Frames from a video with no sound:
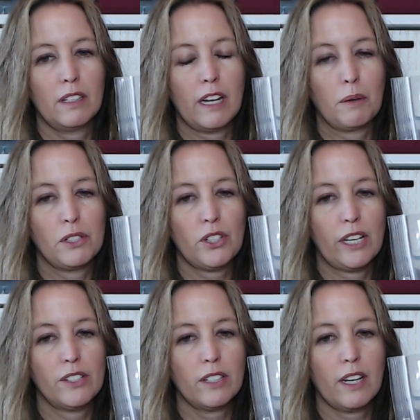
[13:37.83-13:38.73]
I would
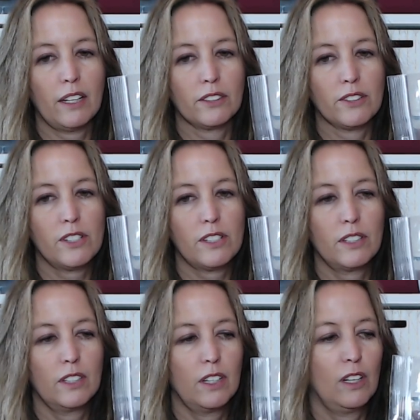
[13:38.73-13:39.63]
change the colors,
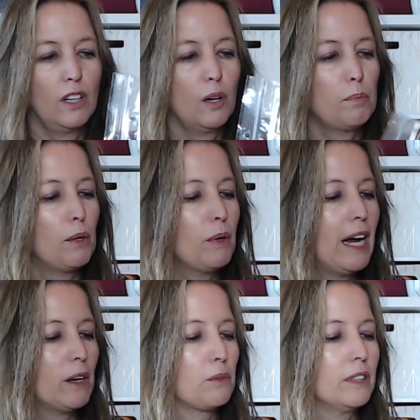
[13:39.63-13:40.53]
but
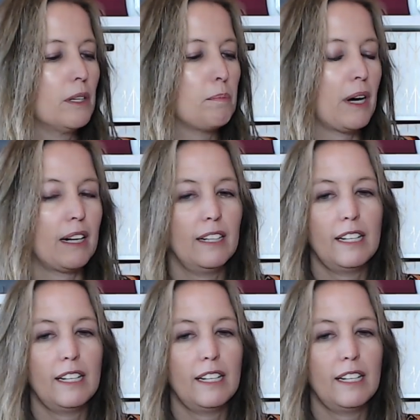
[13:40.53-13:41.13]
why I really bought it